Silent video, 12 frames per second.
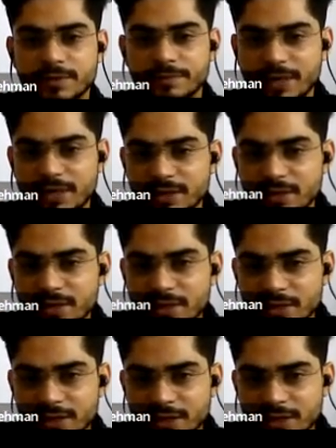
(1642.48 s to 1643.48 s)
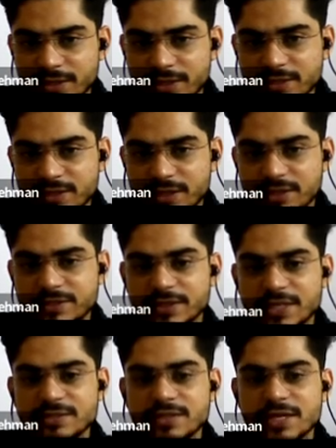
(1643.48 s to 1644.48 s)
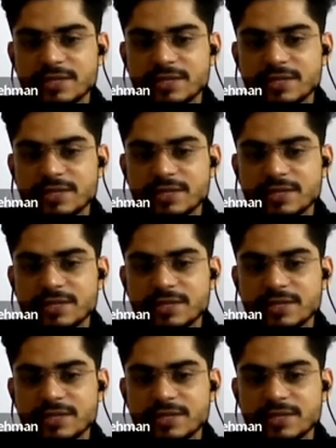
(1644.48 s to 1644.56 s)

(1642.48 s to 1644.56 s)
but this resistance